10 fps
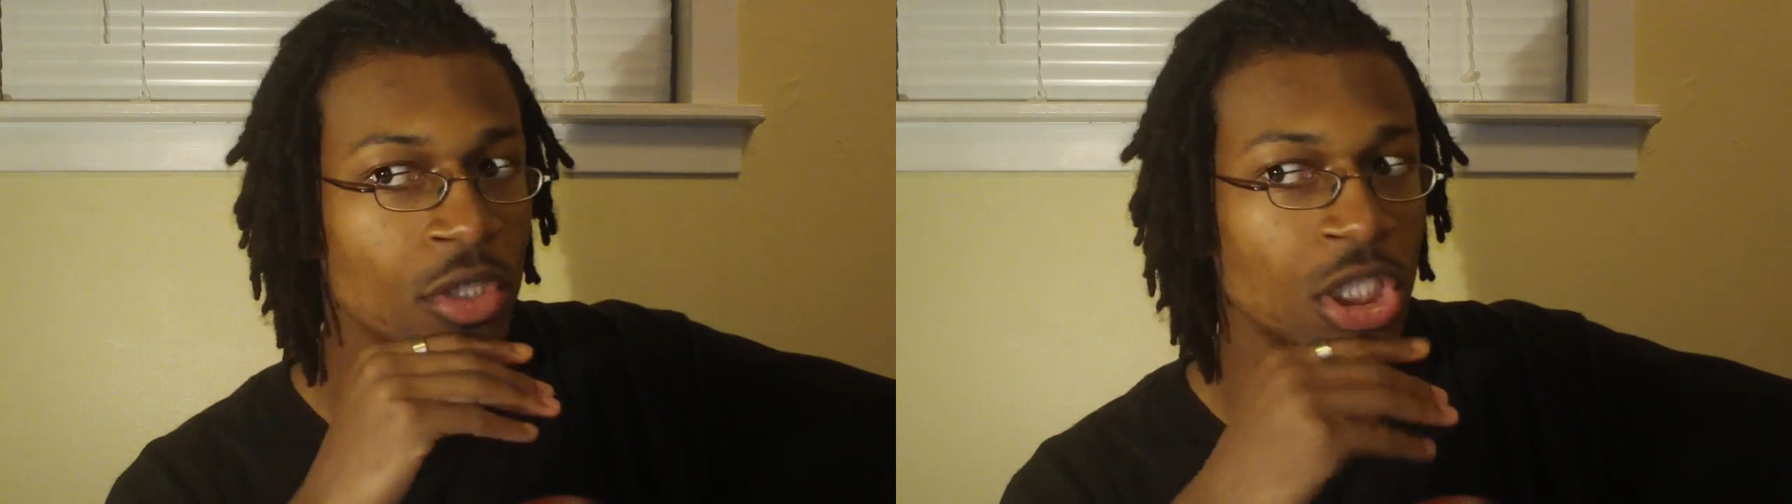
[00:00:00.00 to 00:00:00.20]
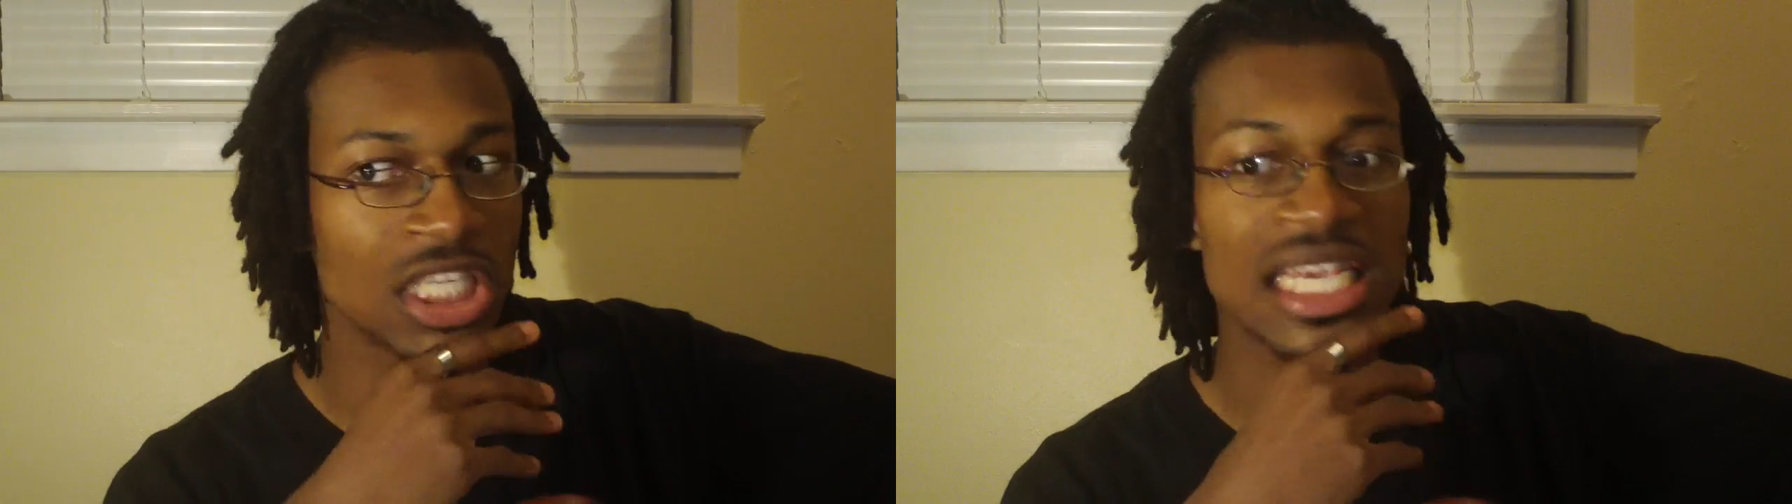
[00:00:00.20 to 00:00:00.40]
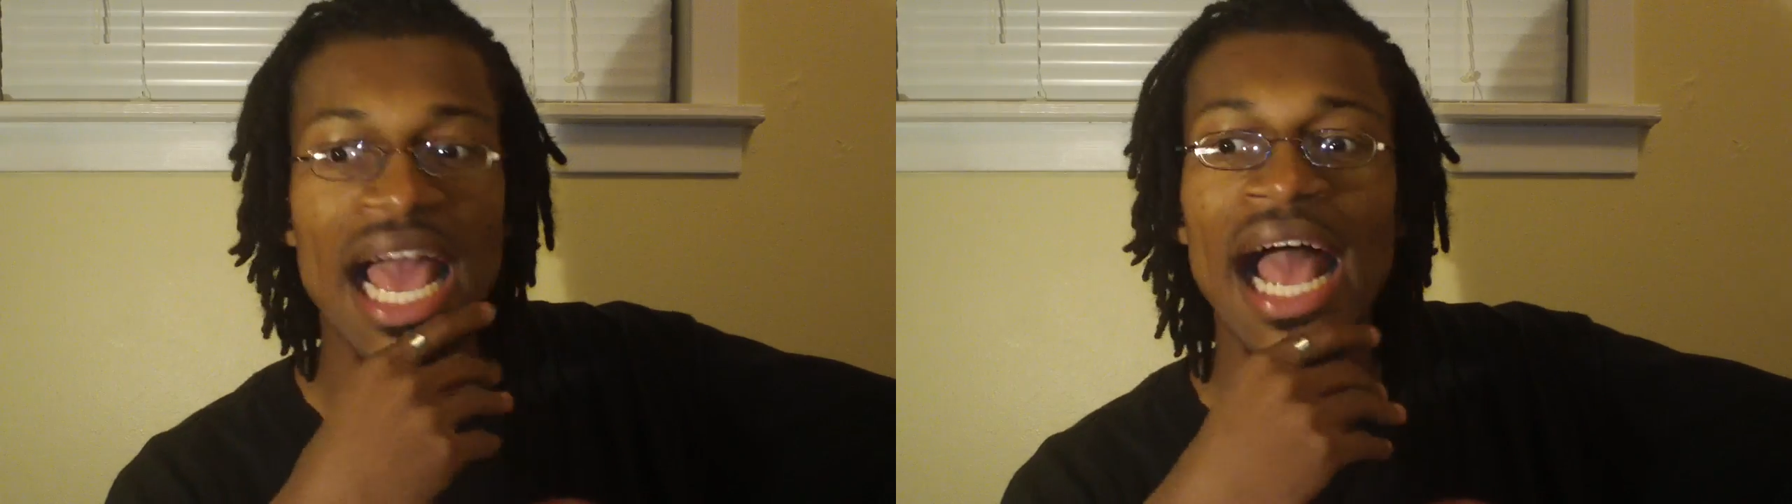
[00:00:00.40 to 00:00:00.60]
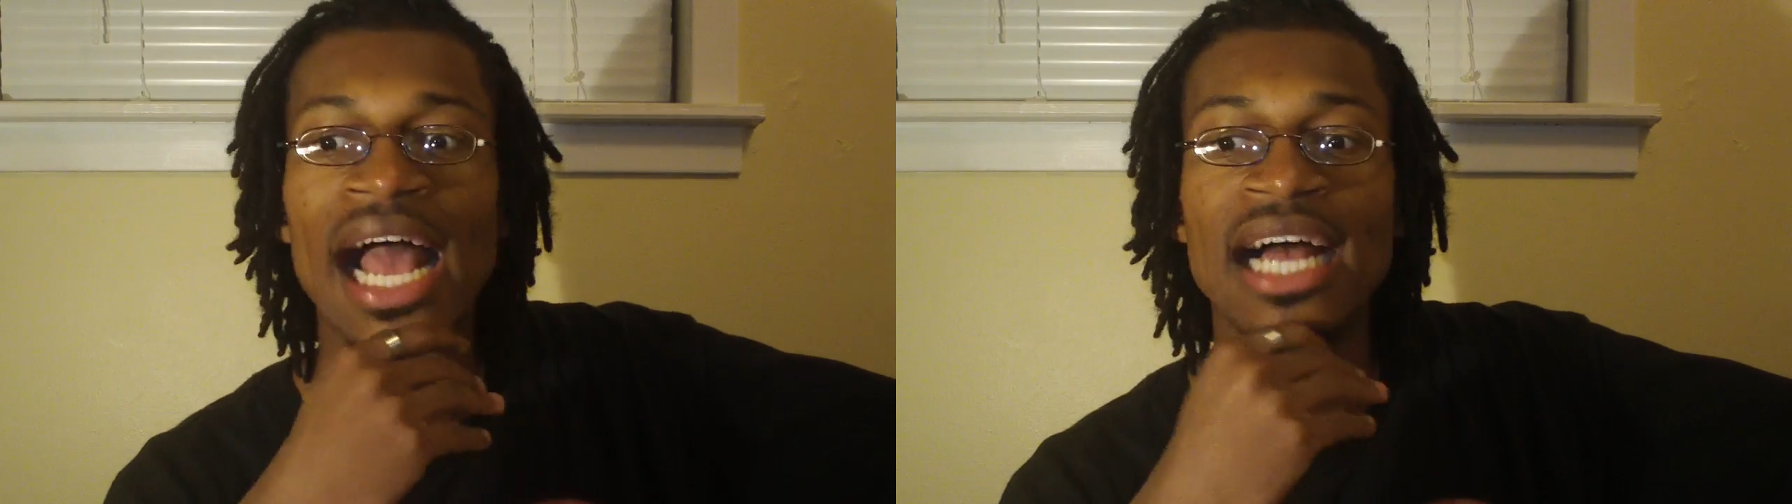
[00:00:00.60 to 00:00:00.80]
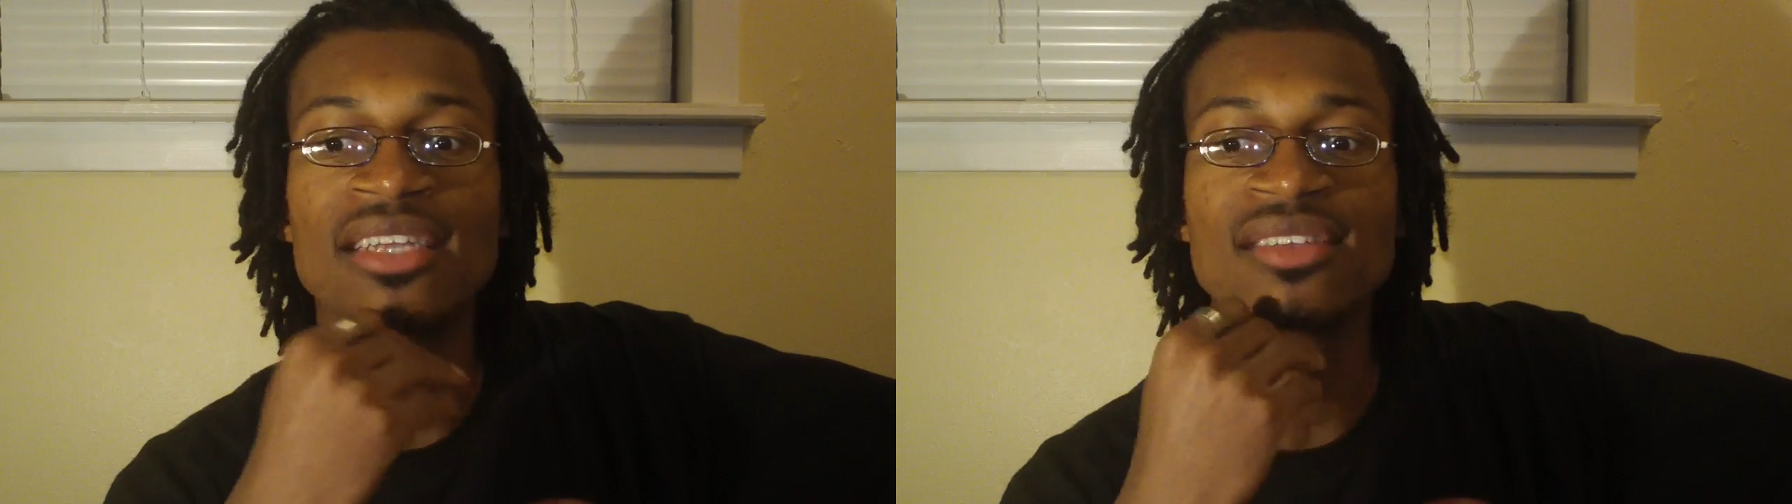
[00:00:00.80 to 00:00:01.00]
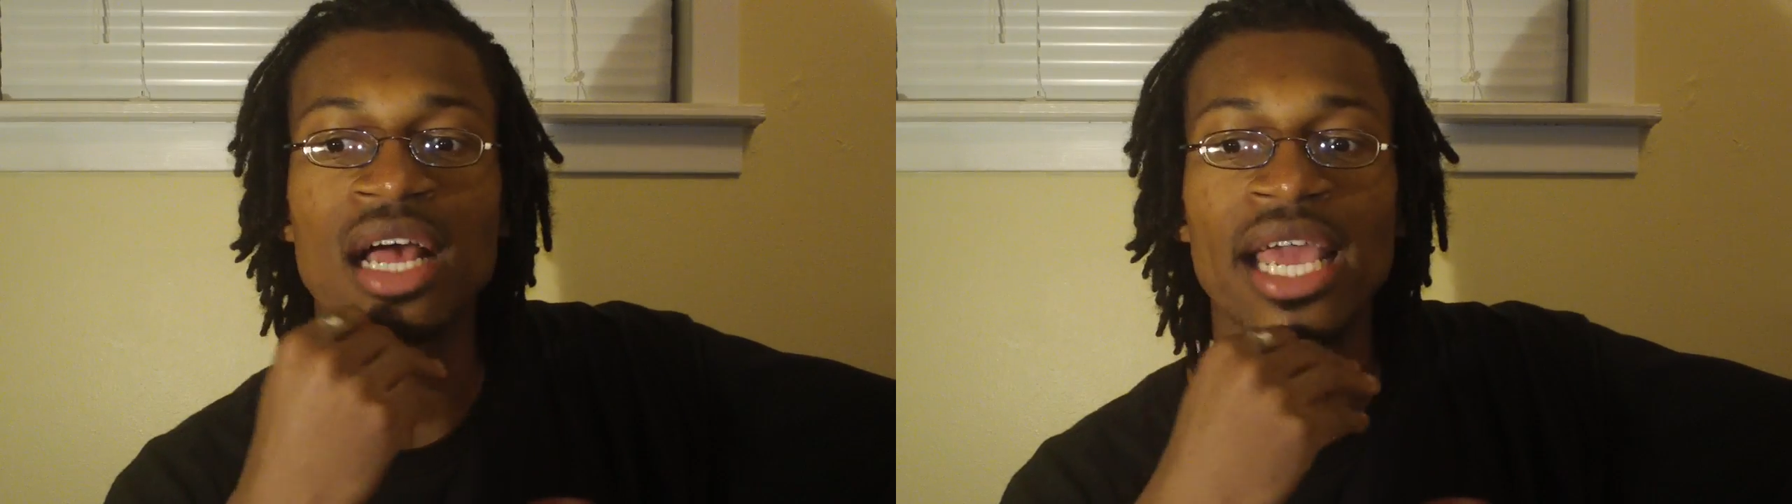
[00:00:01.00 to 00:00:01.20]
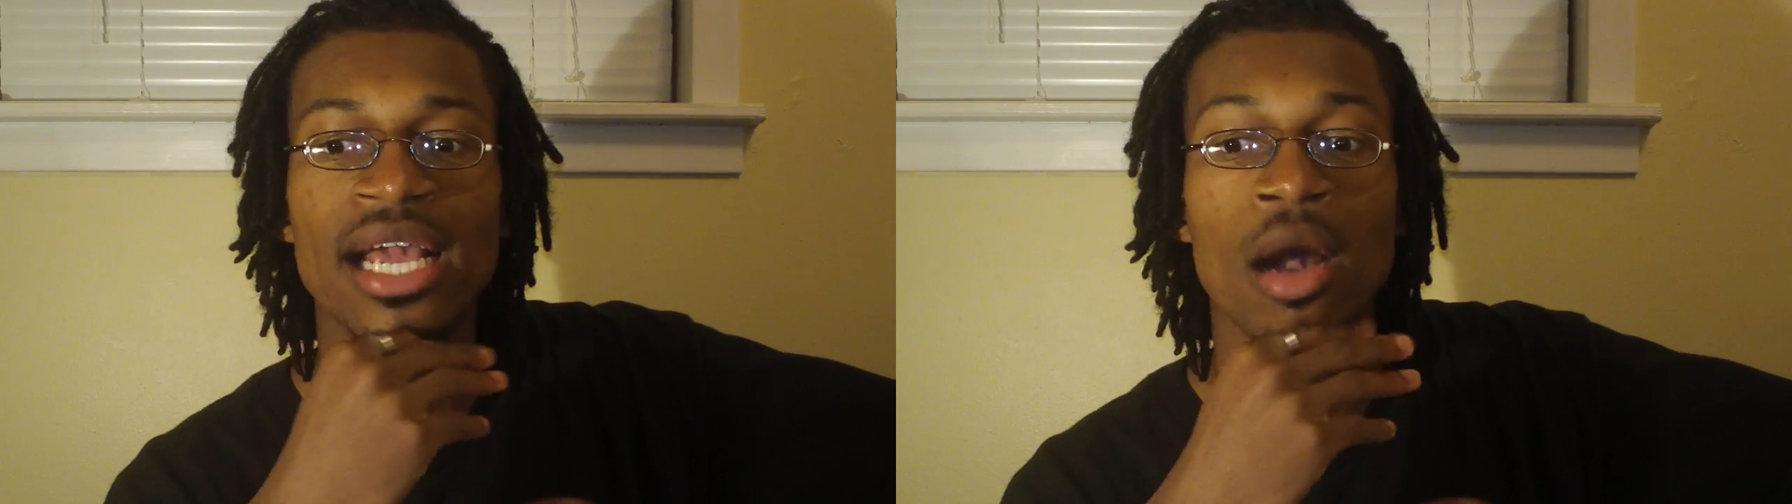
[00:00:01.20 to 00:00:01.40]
she has a